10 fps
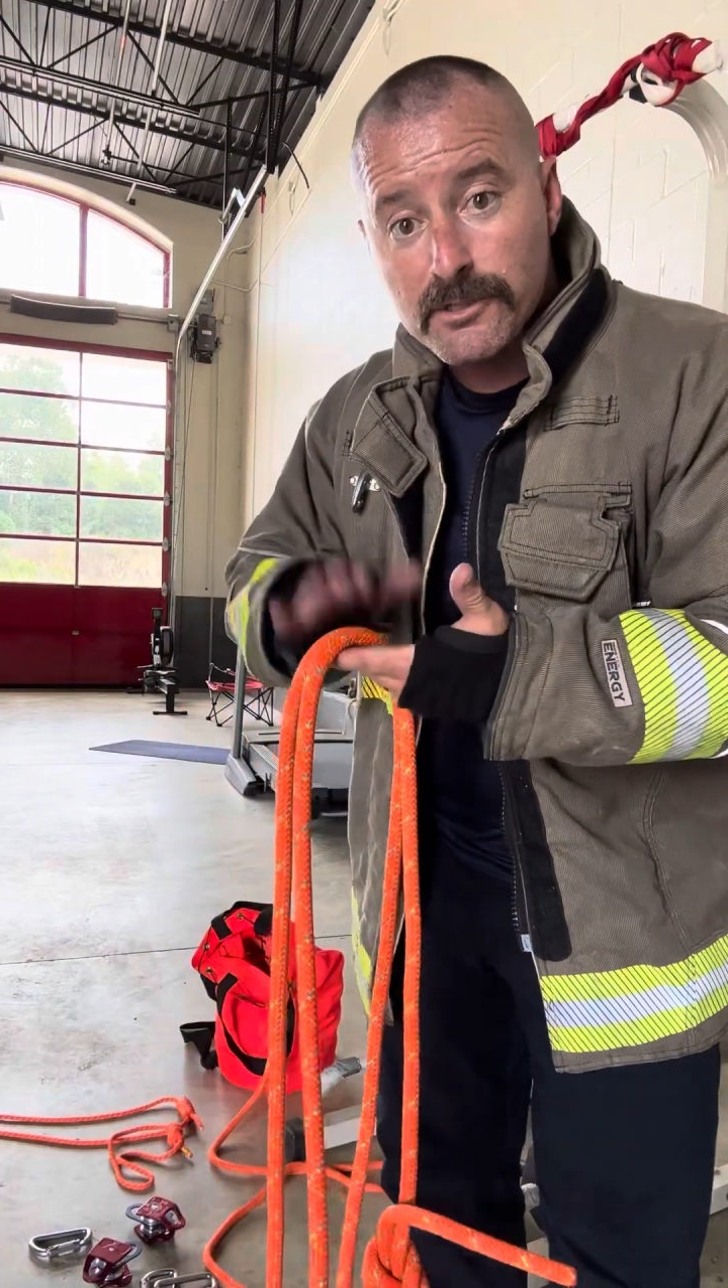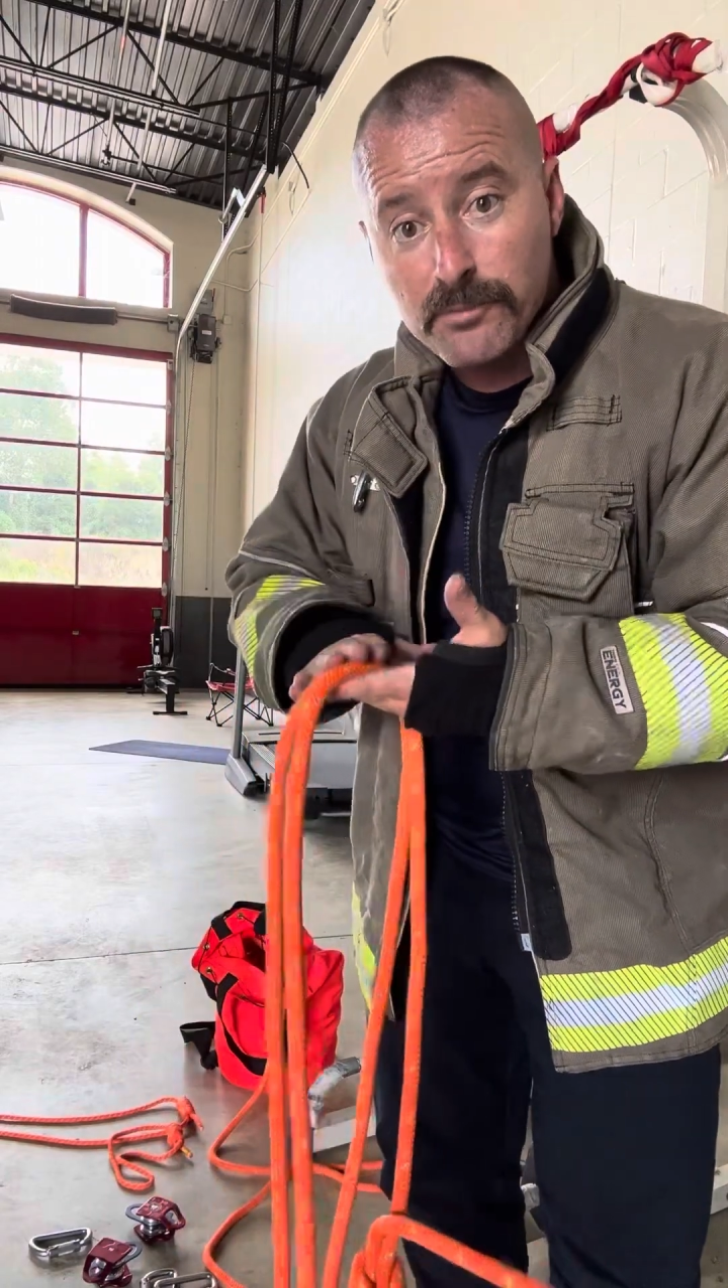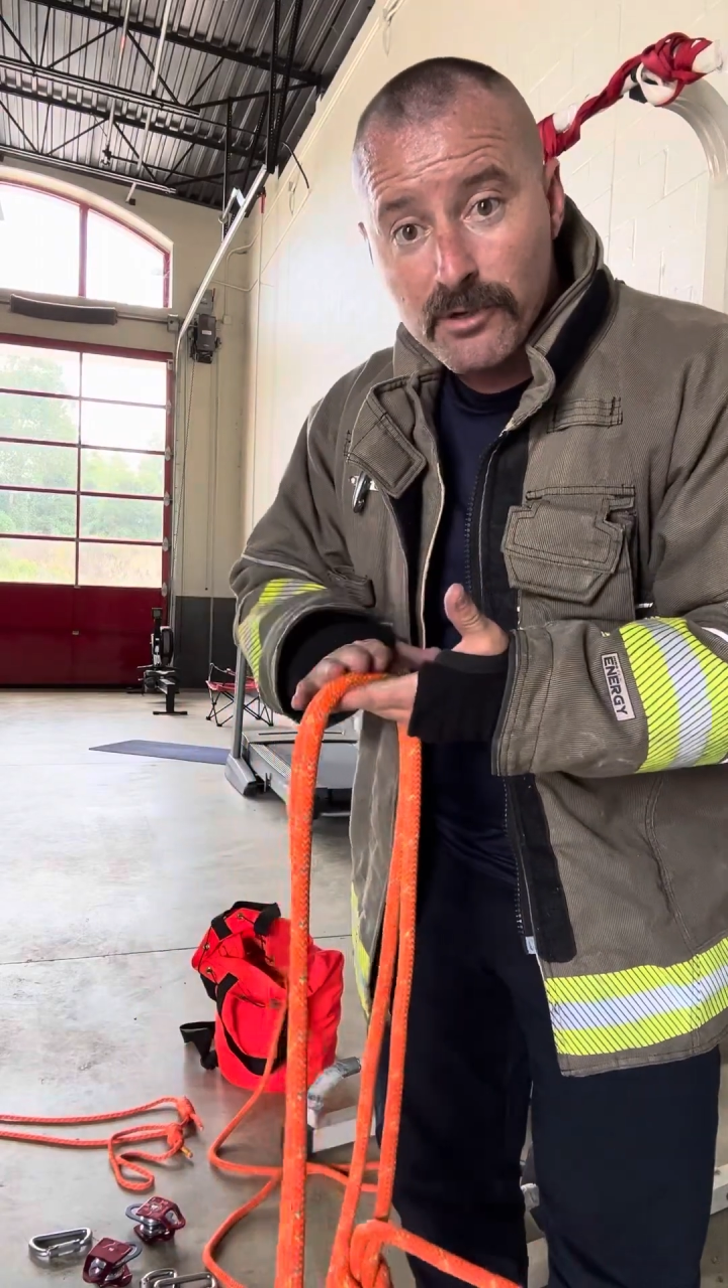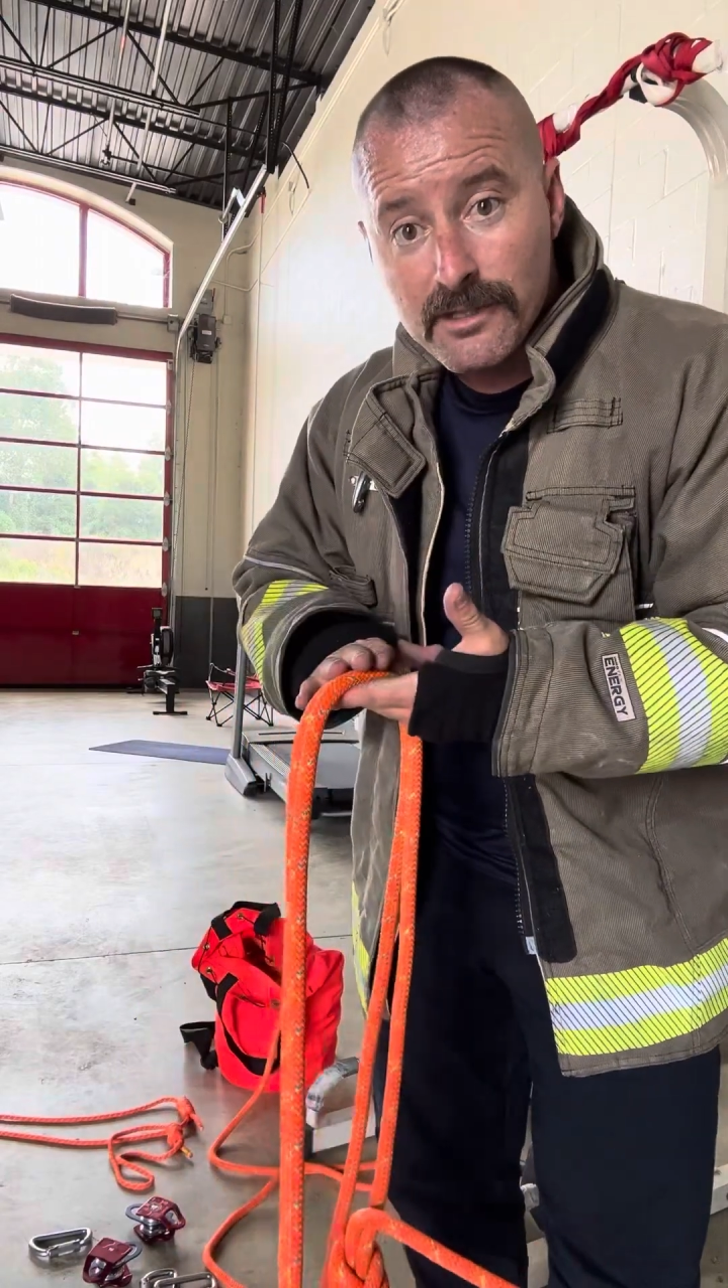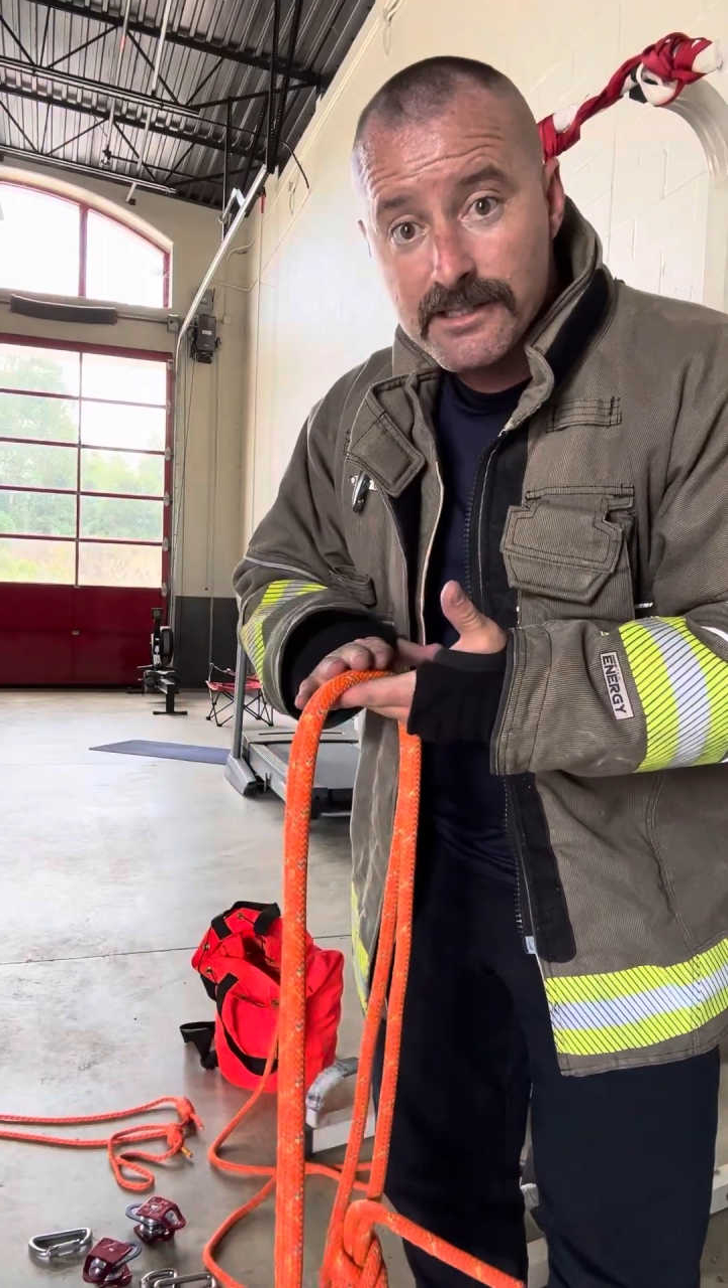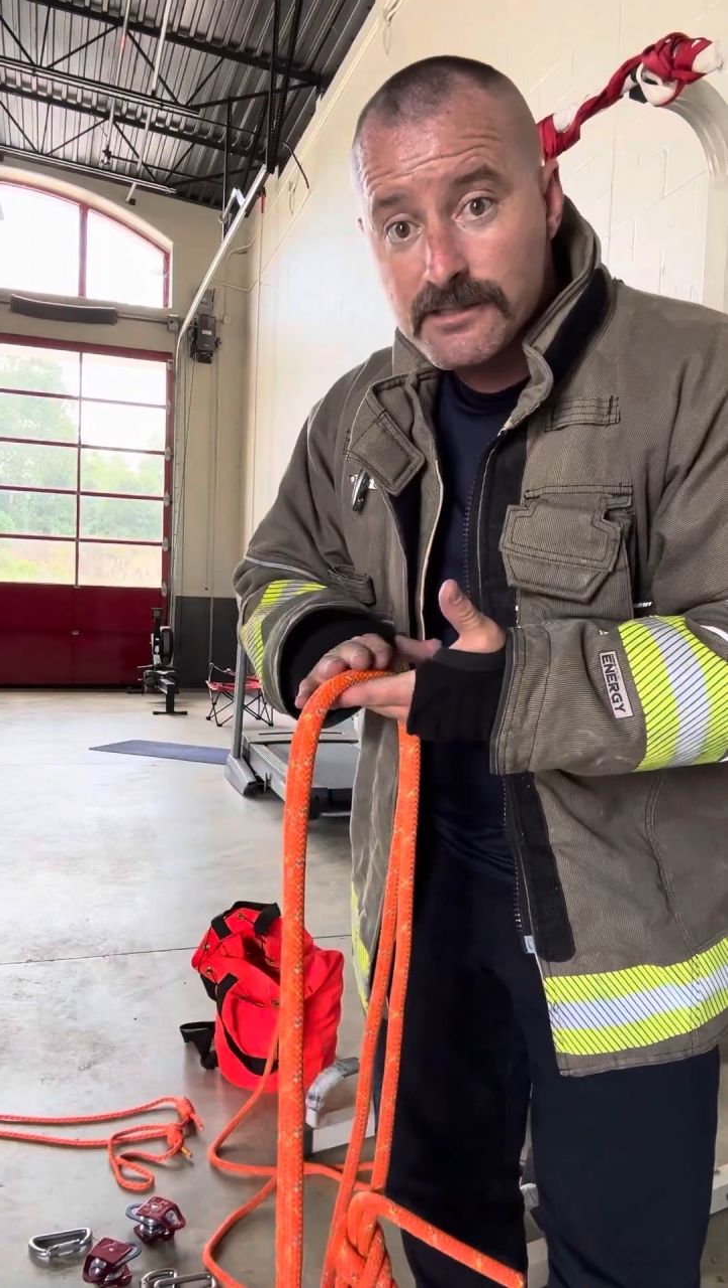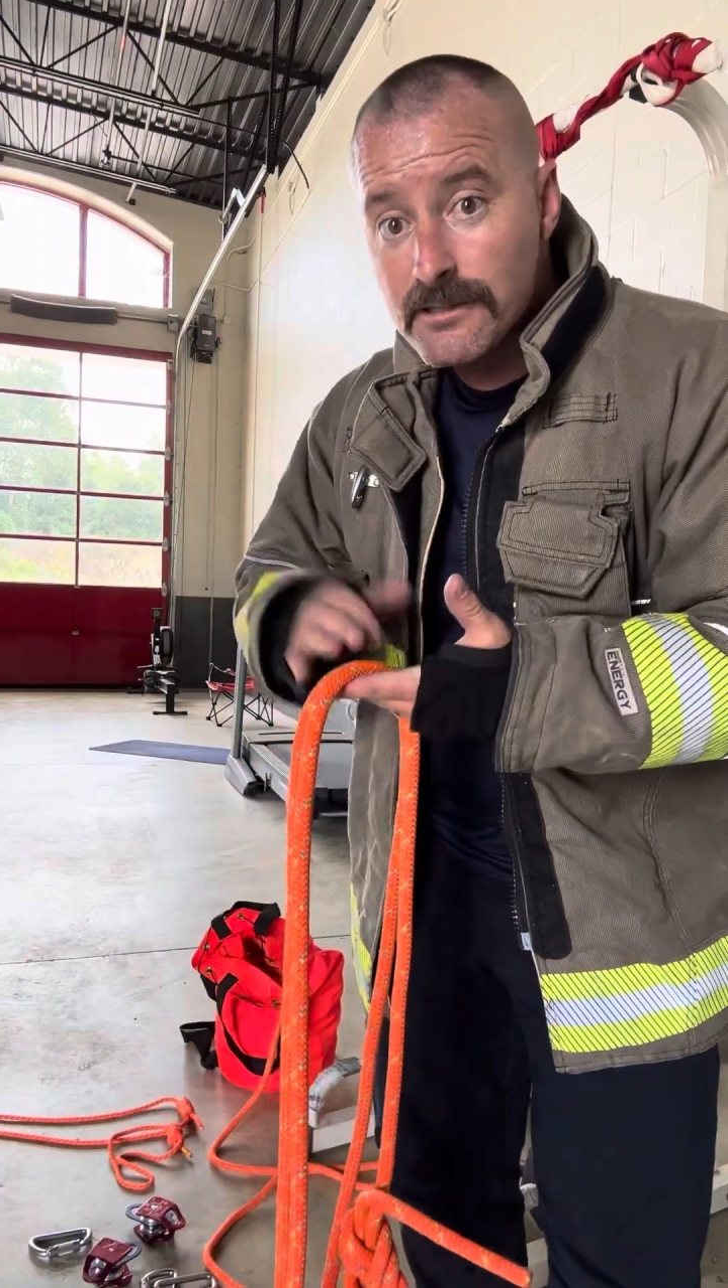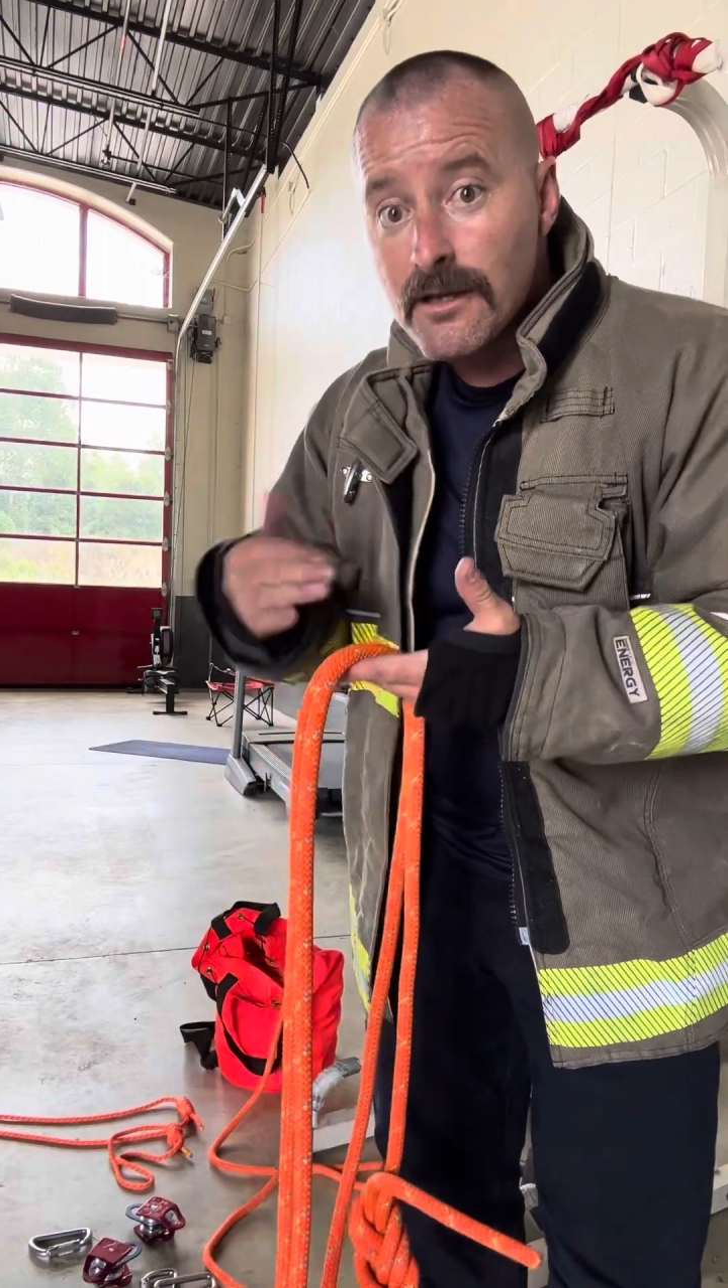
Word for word: the pulleys